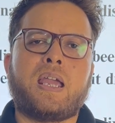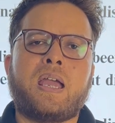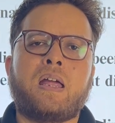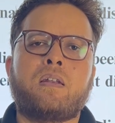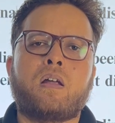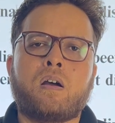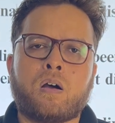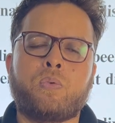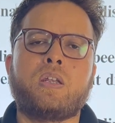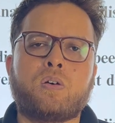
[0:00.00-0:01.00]
and
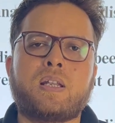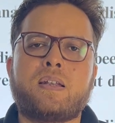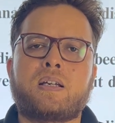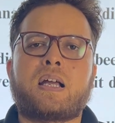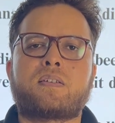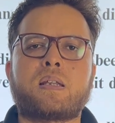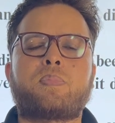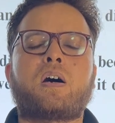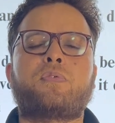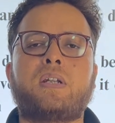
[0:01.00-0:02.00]
we know that the
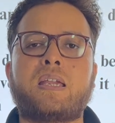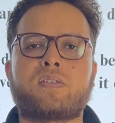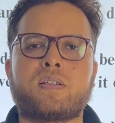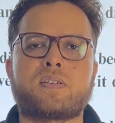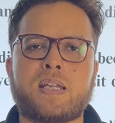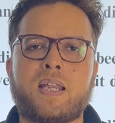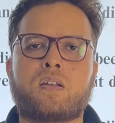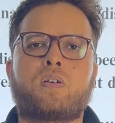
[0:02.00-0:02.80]
concept of nation state.